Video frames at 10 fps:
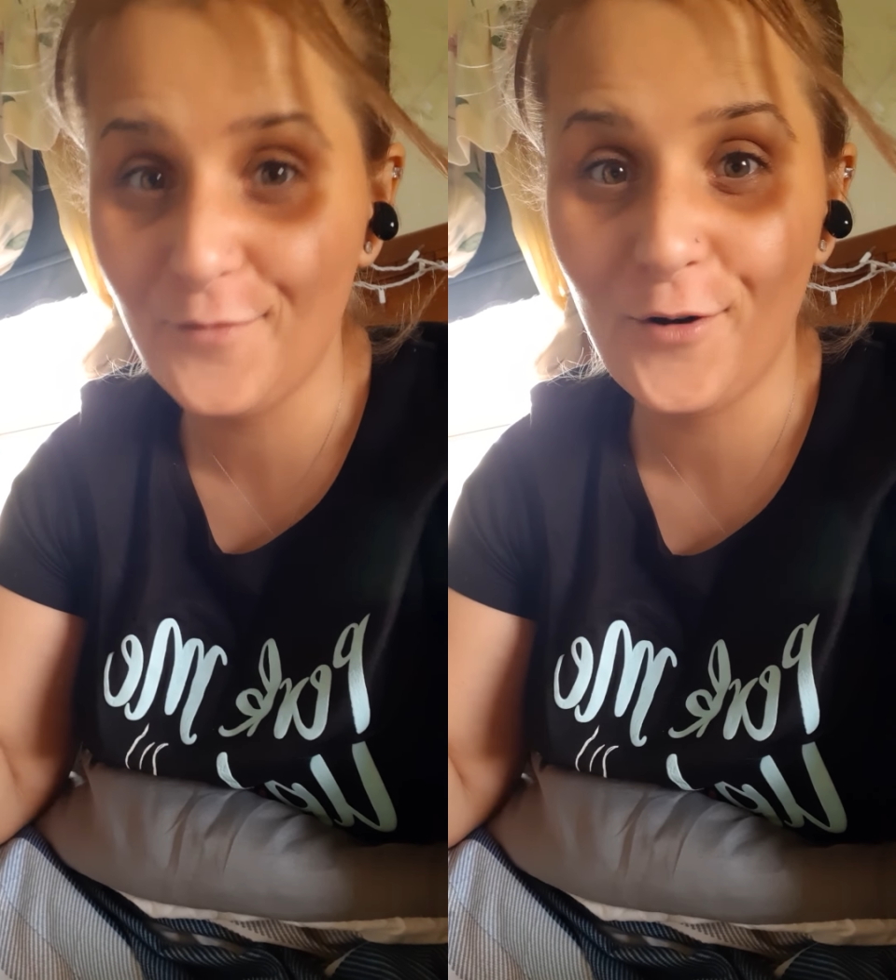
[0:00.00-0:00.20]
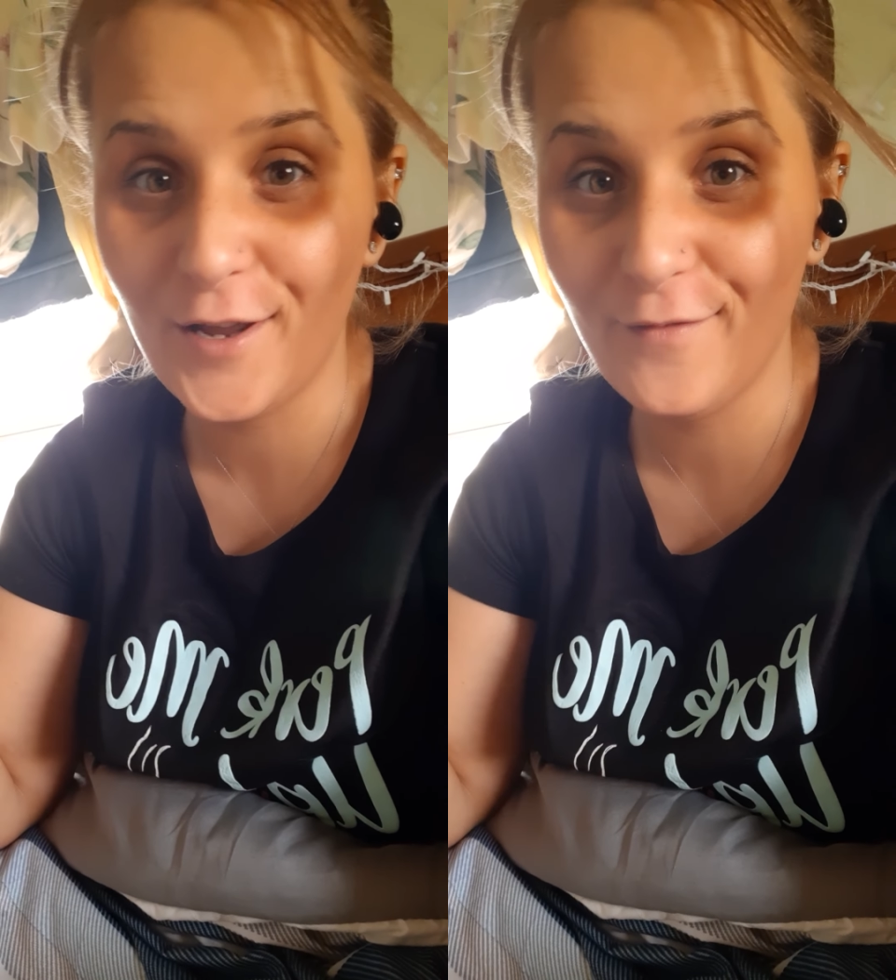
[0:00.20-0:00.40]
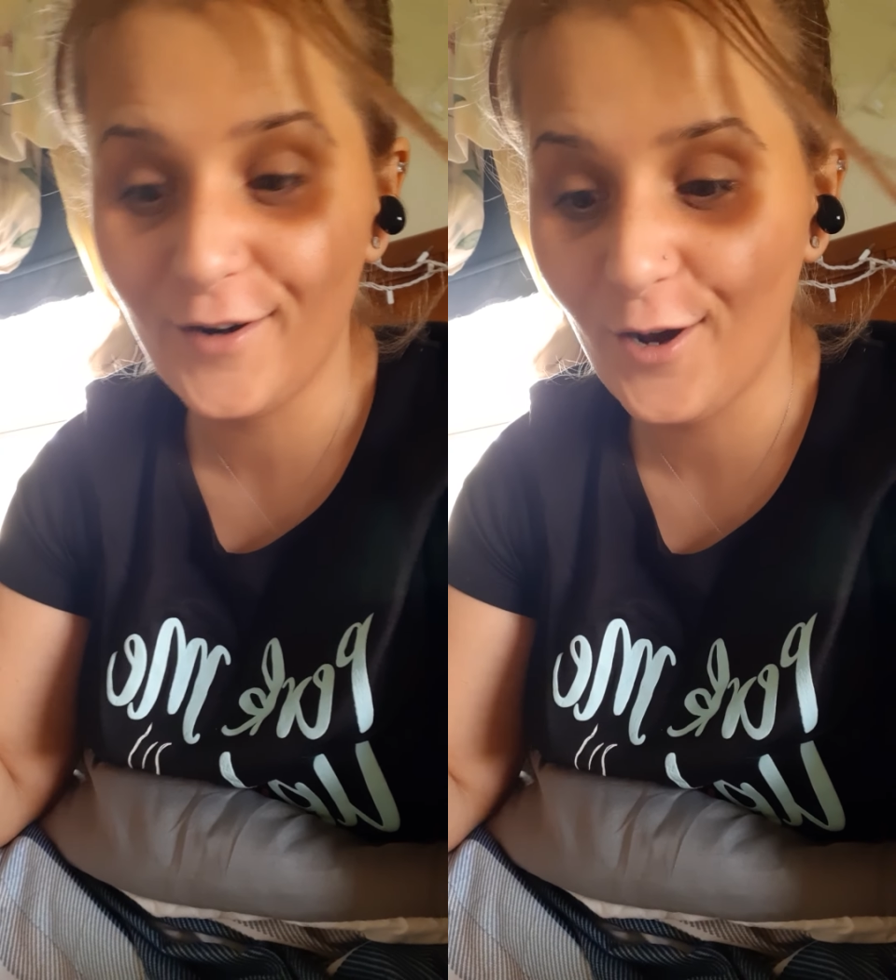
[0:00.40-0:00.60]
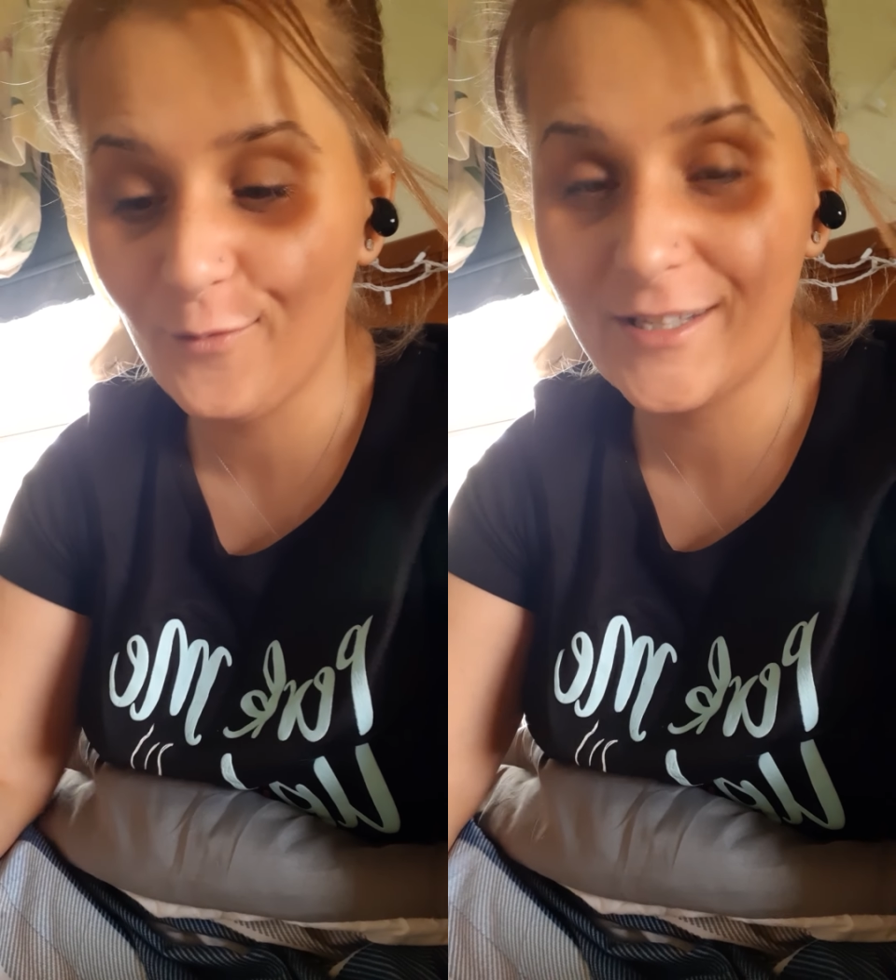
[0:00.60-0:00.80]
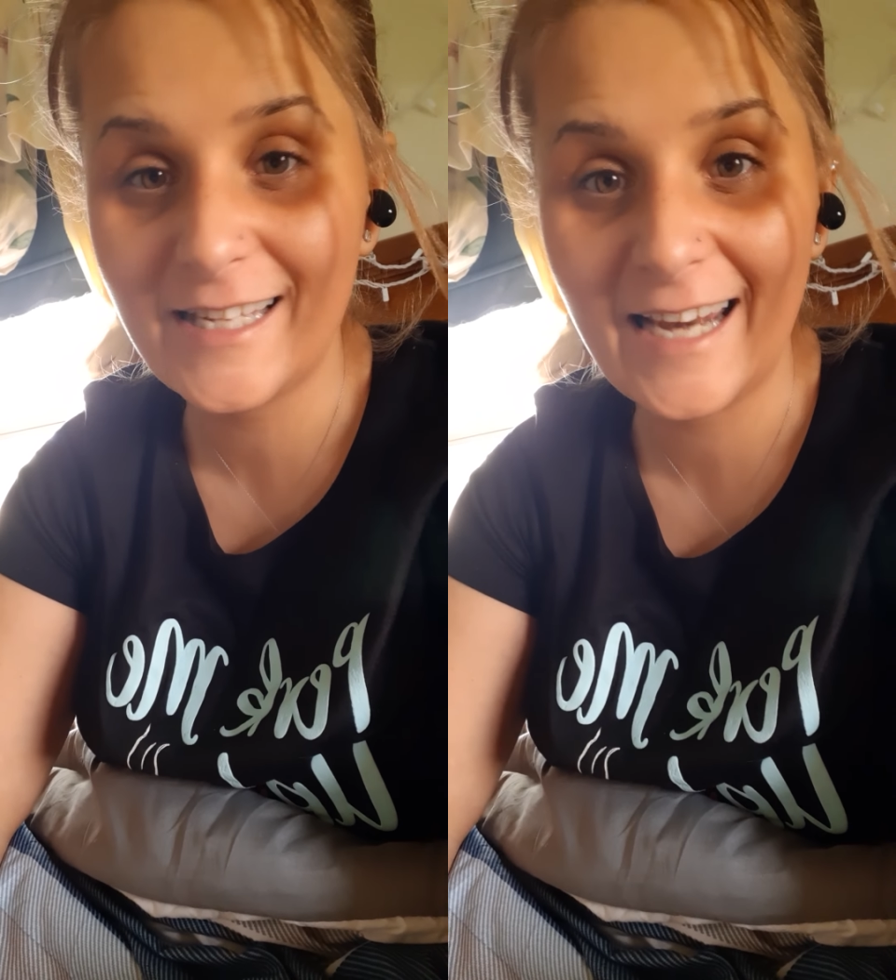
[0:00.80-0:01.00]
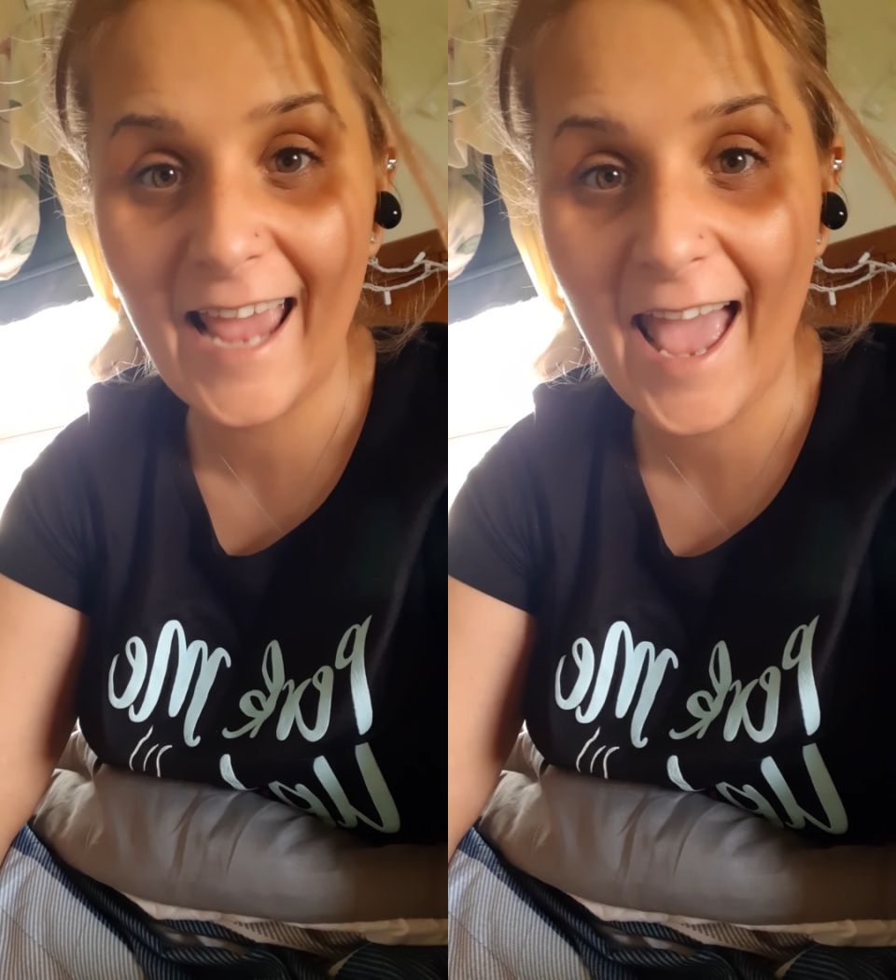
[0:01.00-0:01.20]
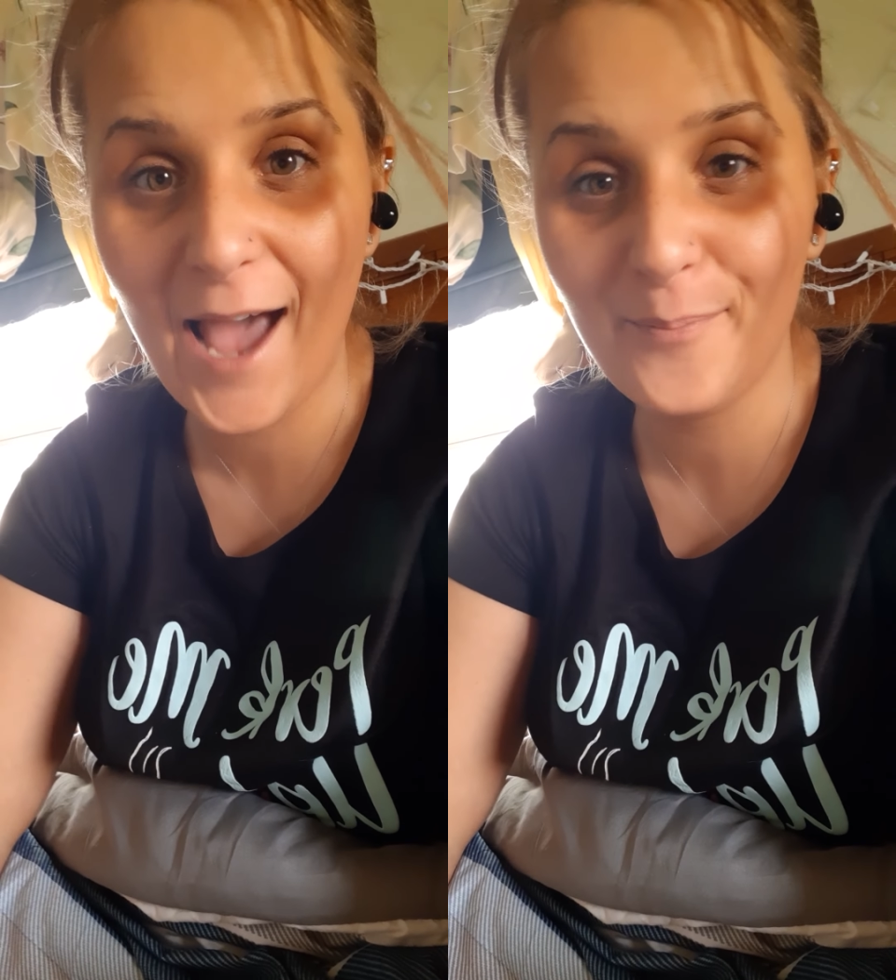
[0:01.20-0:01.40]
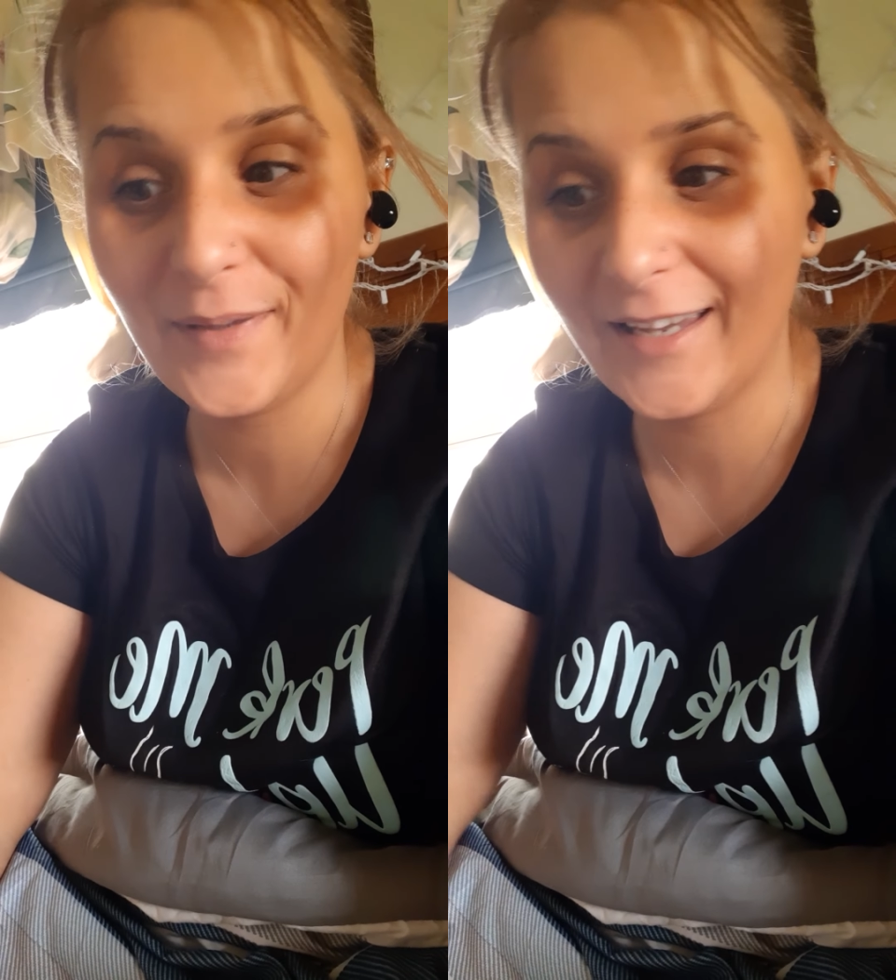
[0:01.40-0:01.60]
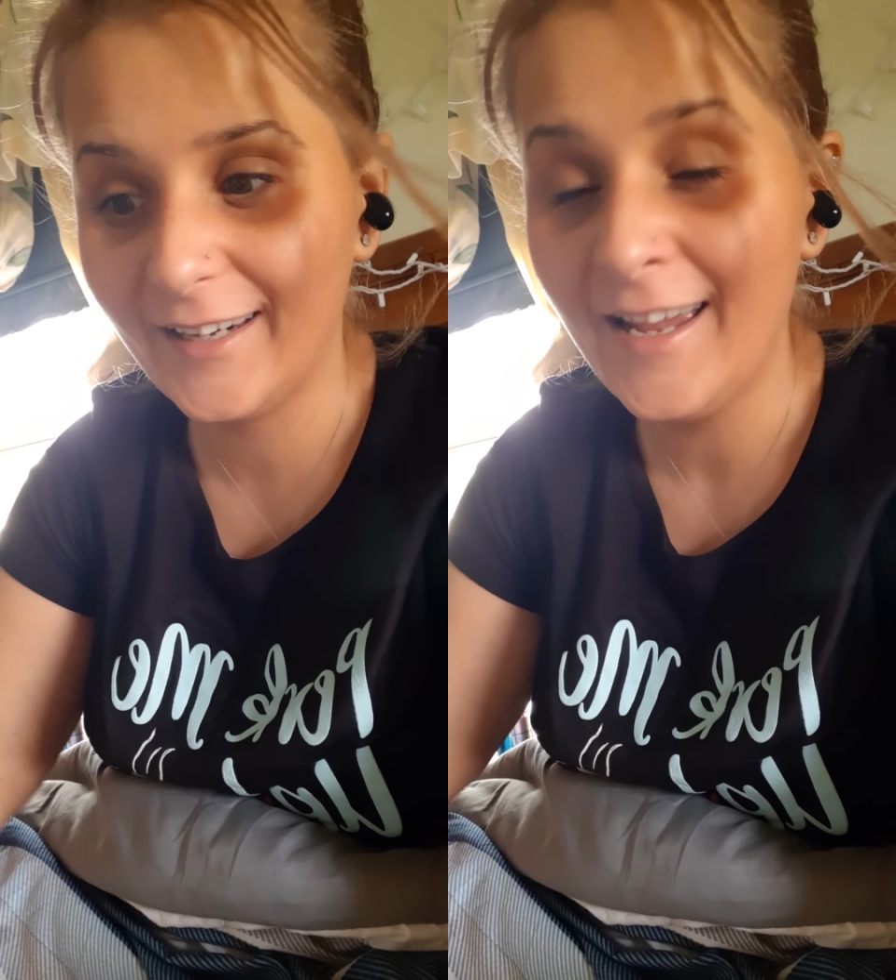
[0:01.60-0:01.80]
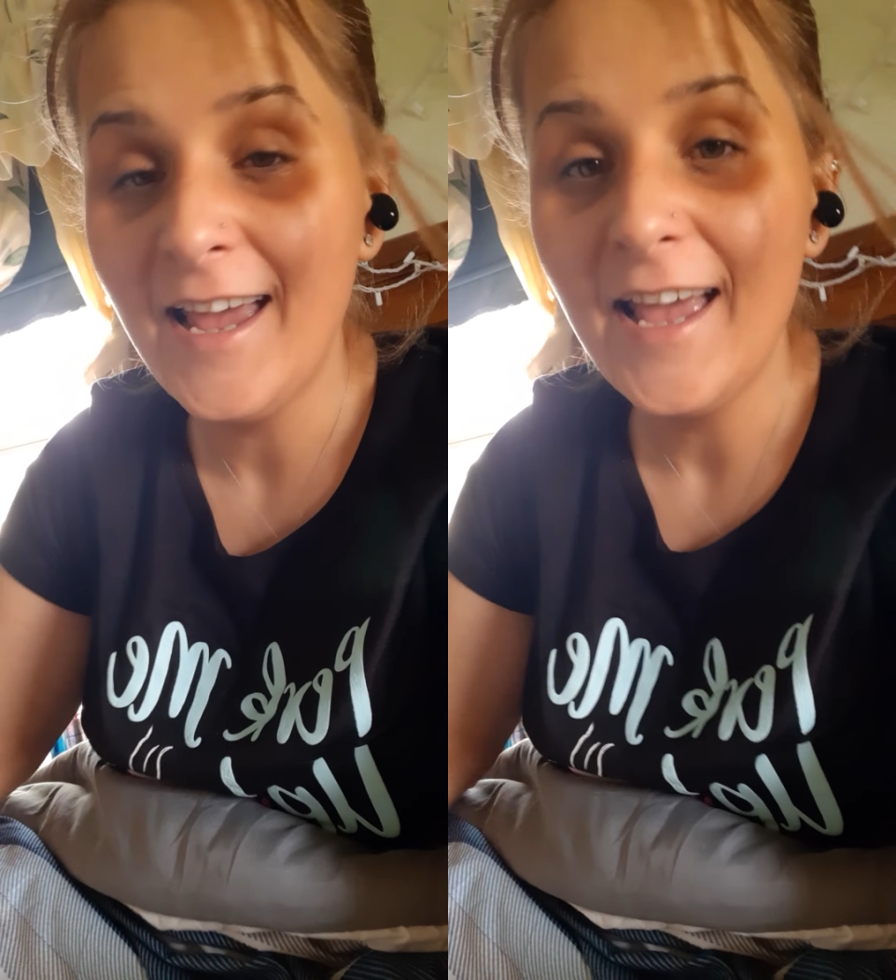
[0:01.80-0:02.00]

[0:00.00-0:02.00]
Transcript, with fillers: won't even know what's going to happen.